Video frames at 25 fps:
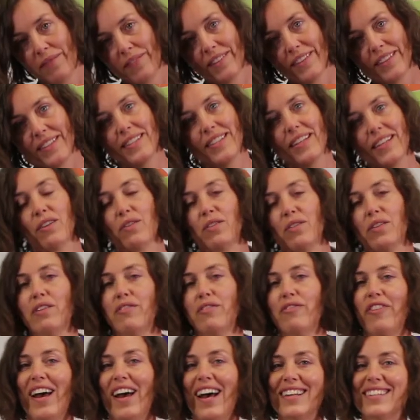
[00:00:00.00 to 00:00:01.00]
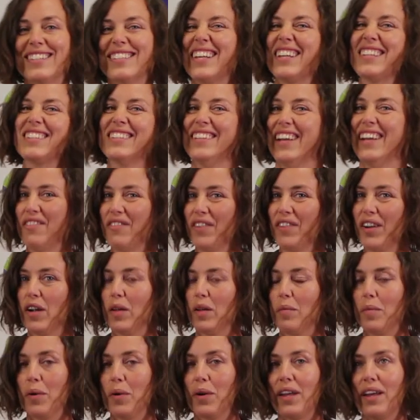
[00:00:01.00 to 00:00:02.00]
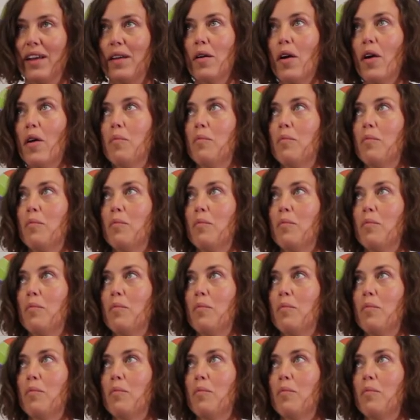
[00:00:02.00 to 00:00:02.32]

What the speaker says: sink really fast, that's not very buoyant,